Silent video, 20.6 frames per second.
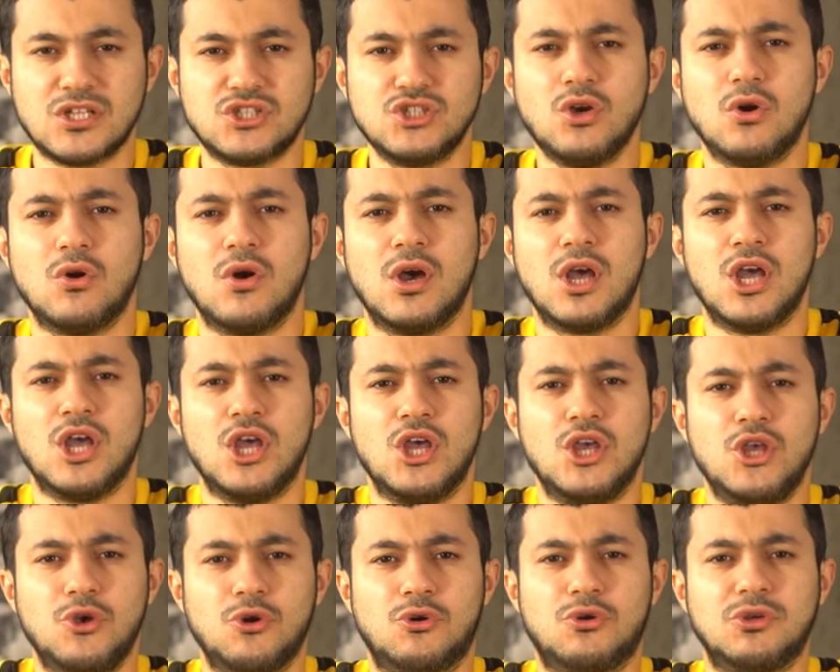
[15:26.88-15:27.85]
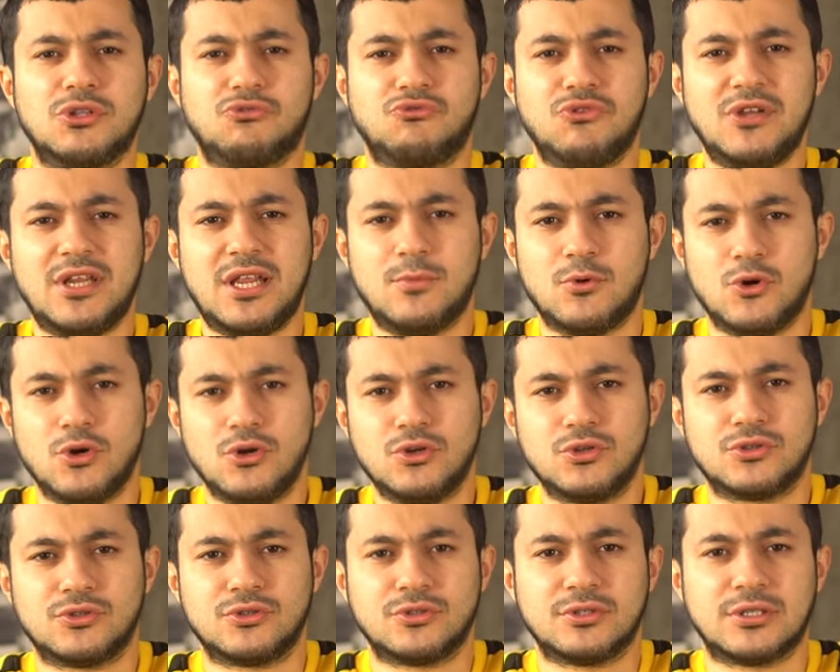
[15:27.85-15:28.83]
So you could read a
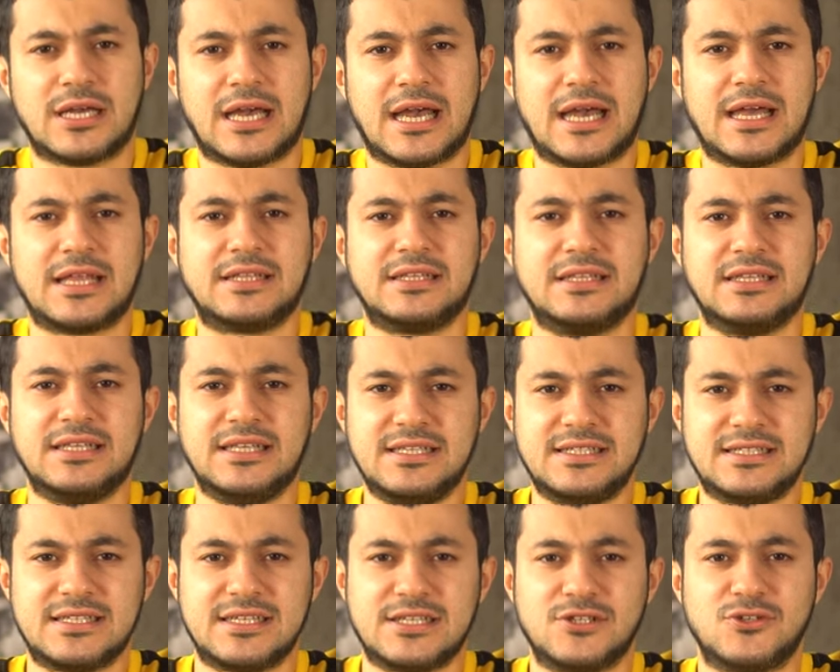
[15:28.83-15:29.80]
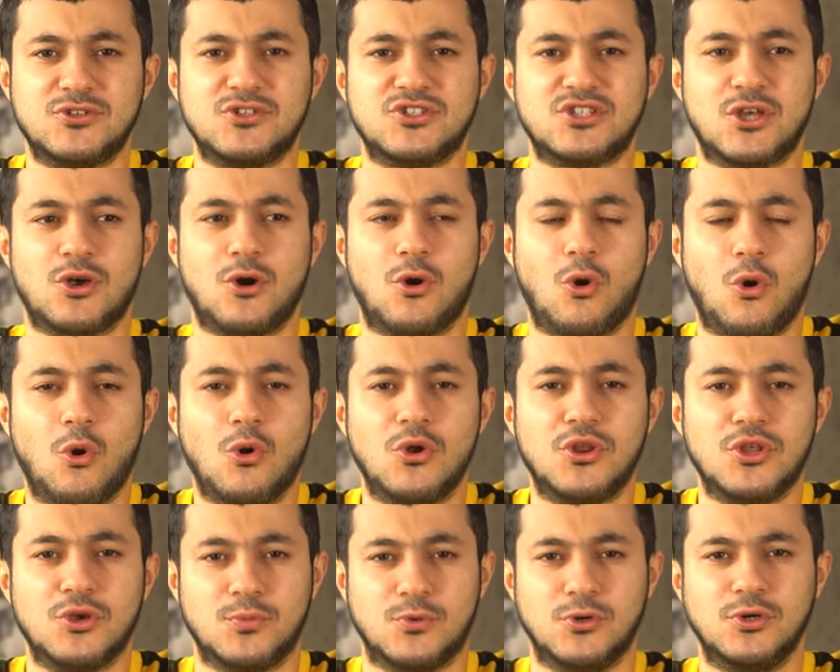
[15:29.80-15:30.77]
book and listen to the
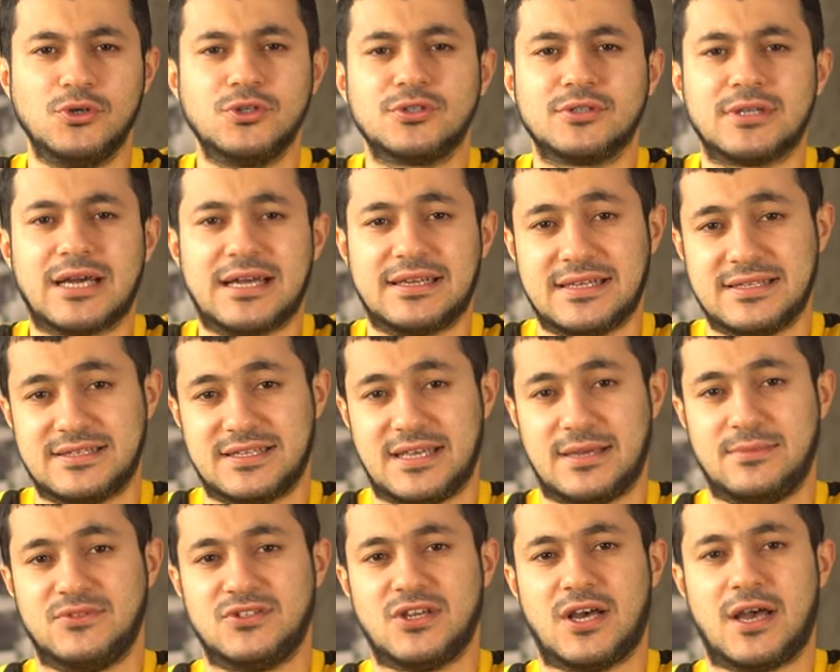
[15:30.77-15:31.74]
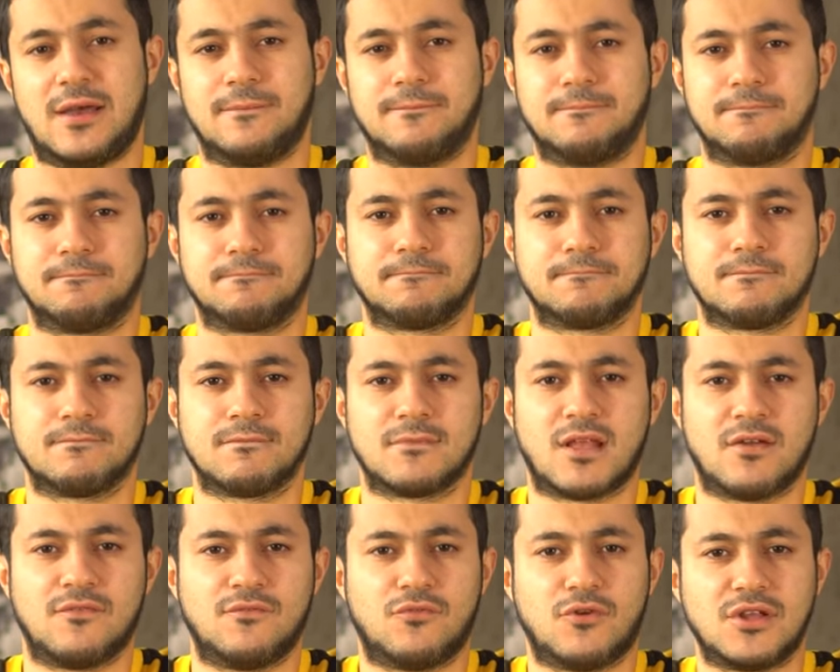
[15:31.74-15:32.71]
audiobook at the same time.
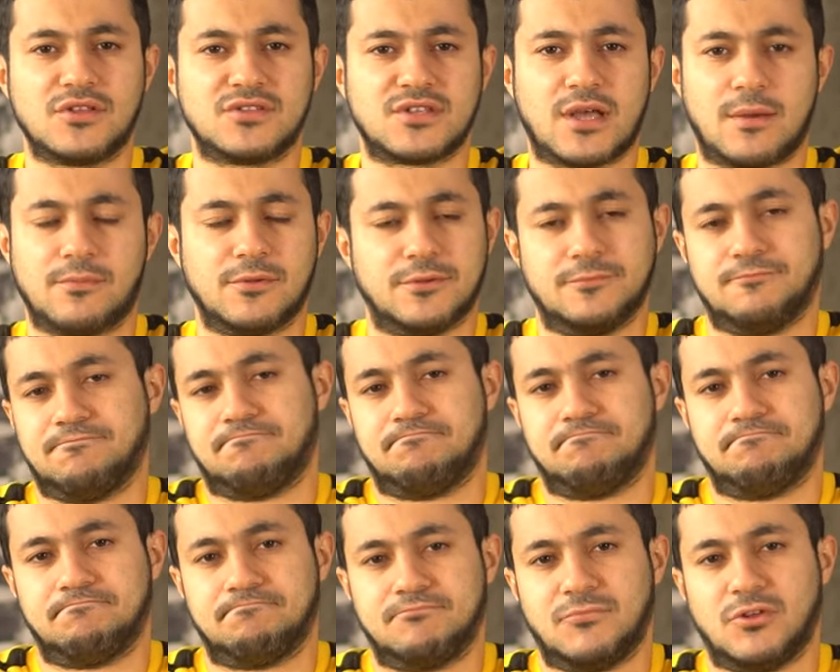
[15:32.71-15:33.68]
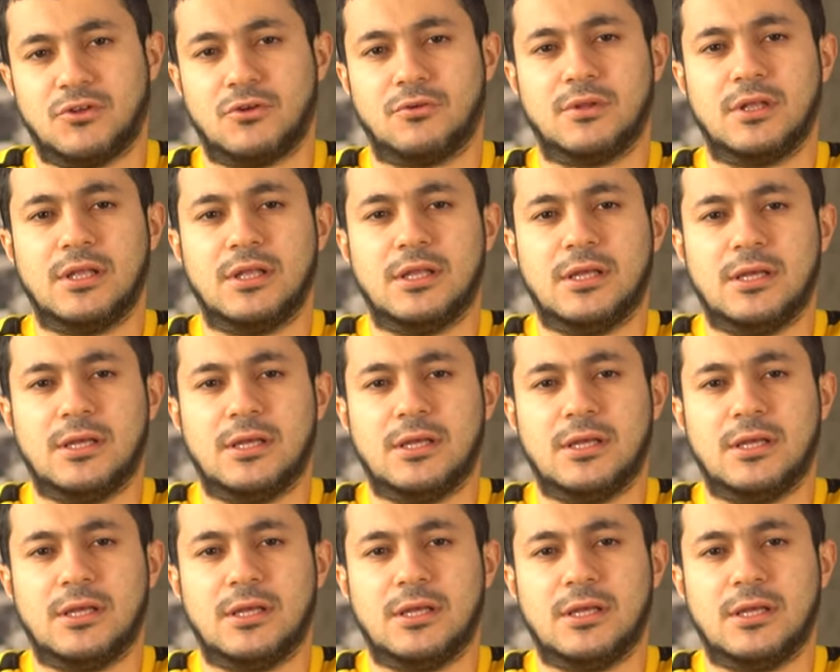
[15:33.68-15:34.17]
For example, you know,